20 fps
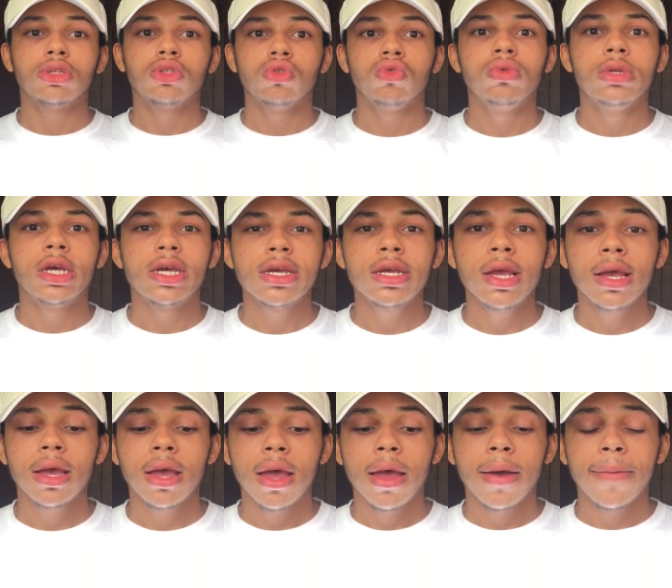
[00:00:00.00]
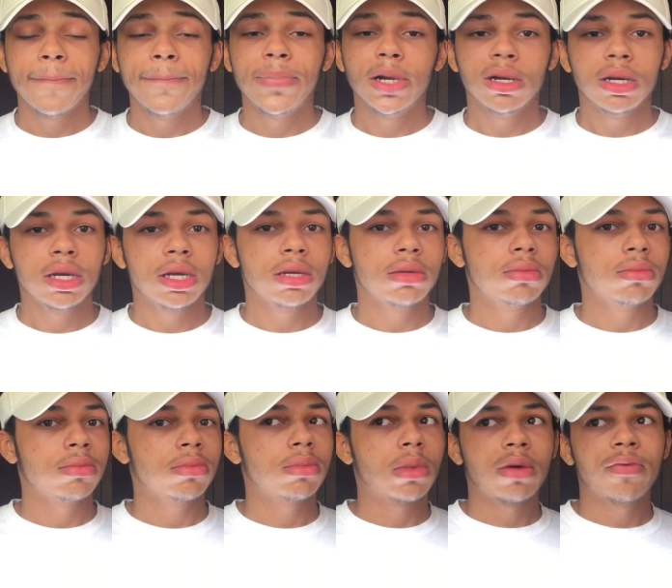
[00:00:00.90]
today, but
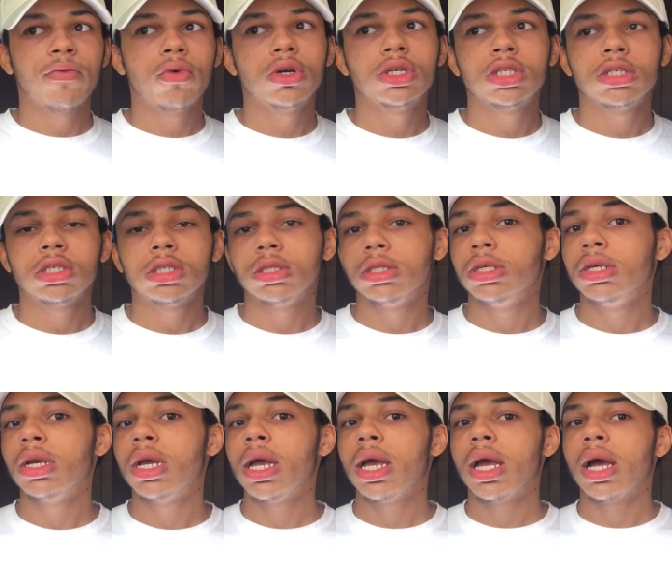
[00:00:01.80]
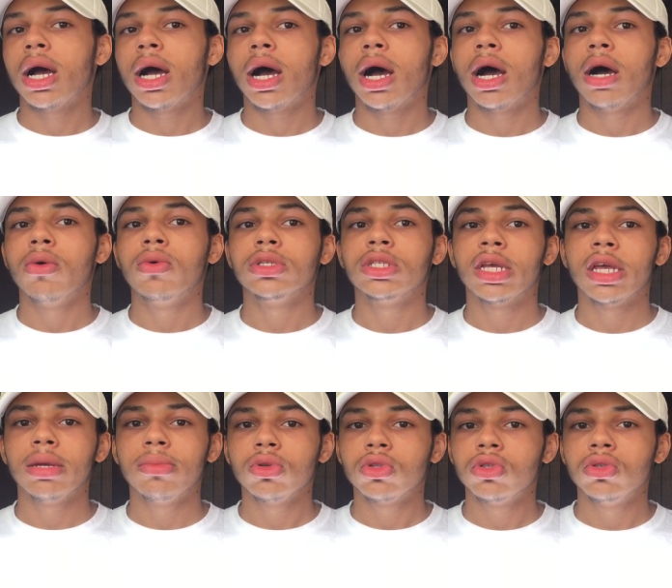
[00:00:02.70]
unfortunately I wasn't
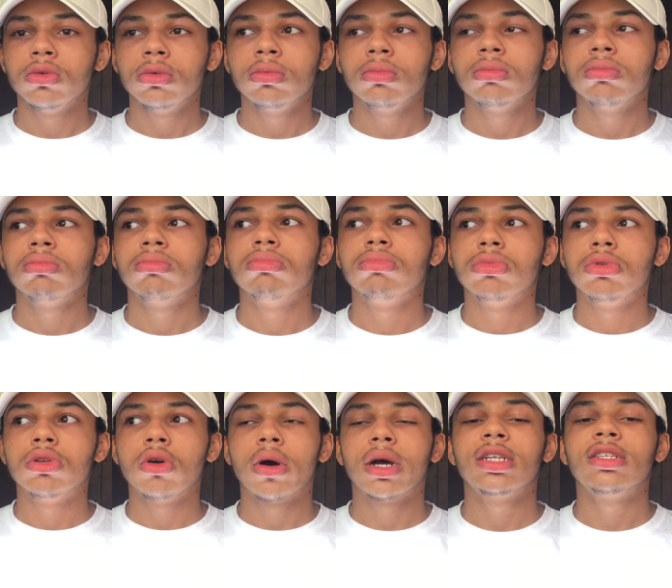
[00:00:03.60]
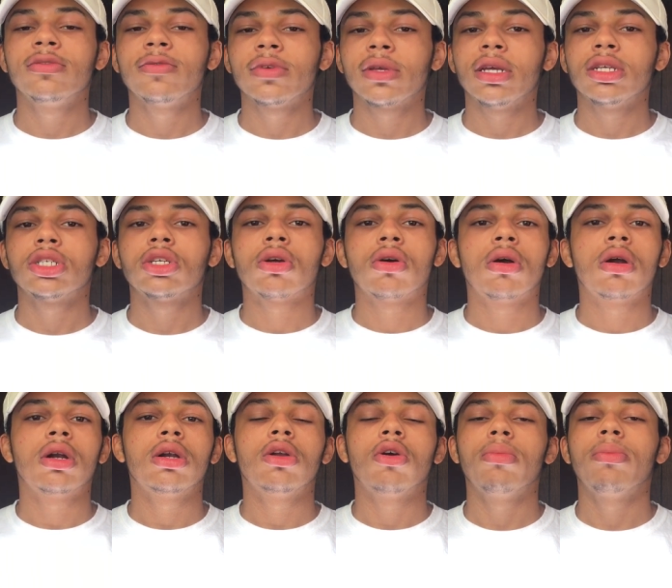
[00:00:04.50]
able to. No identification
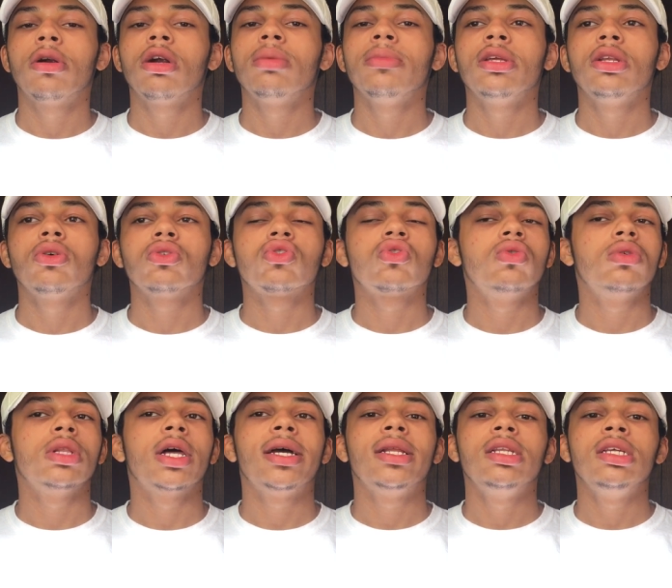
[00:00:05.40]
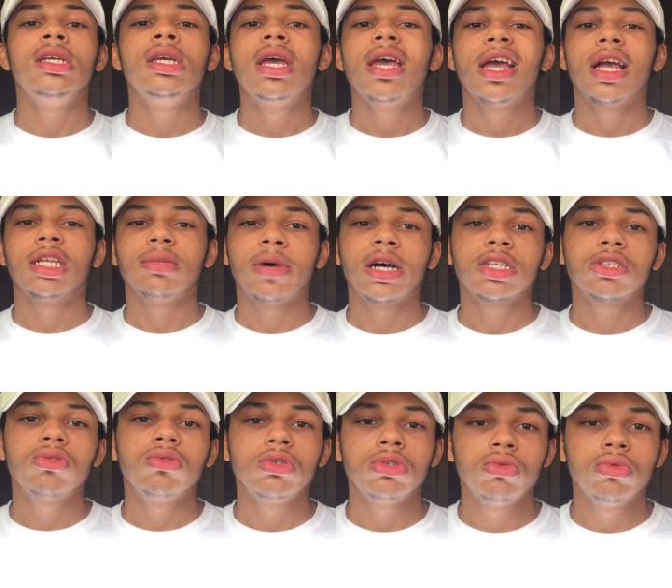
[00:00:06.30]
card, no permit, no school ID, because my
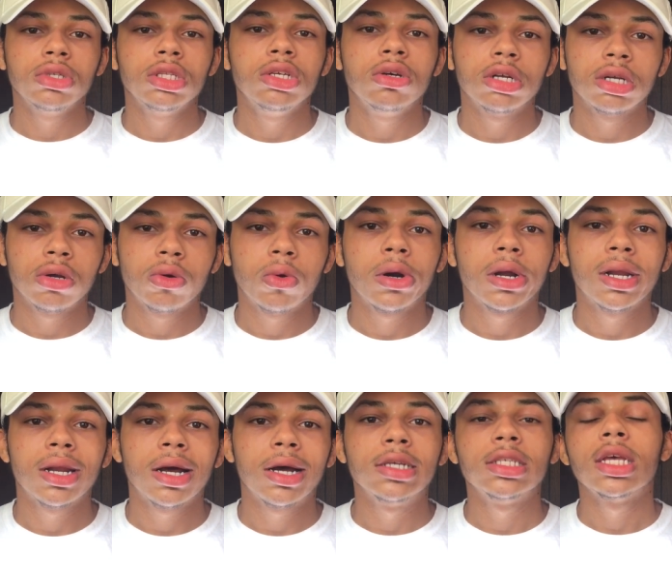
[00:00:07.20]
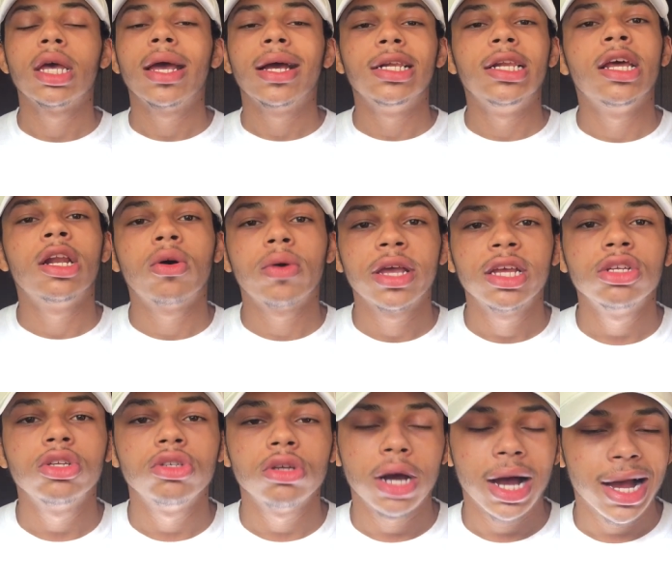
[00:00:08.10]
school is really unorganized. They don't hand
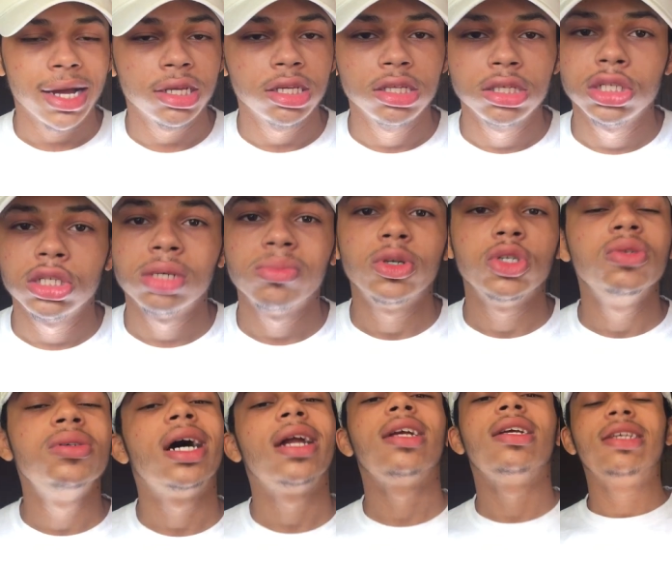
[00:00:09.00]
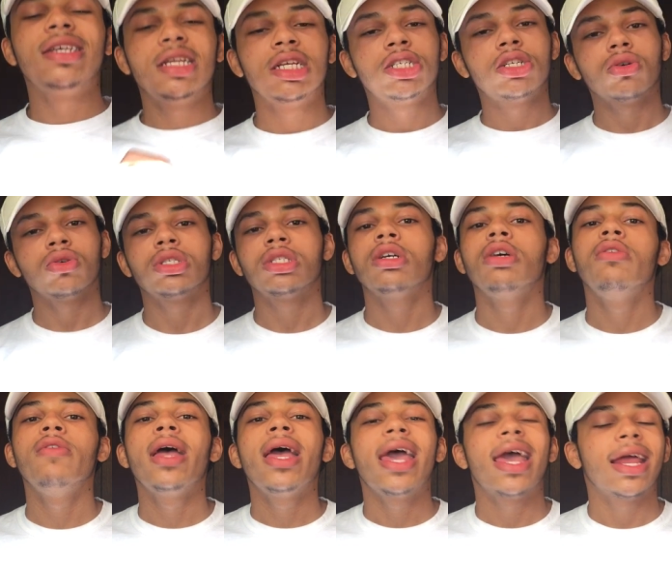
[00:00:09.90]
you your IDs no more. You got to get it yourself.
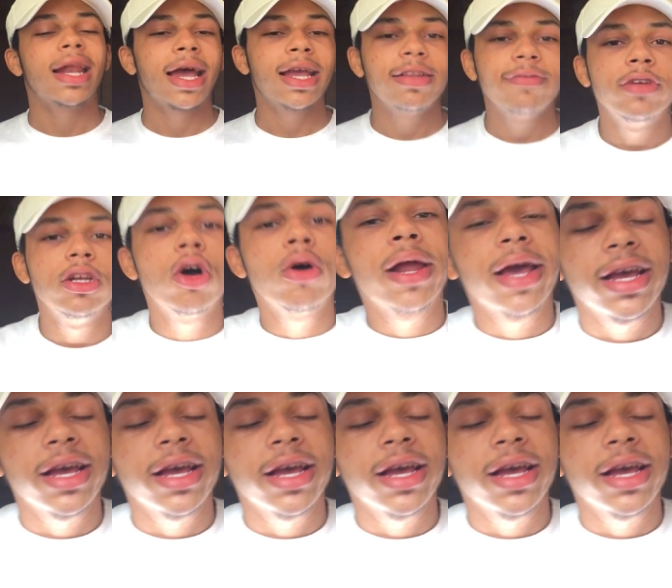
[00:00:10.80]
And I didn't even know that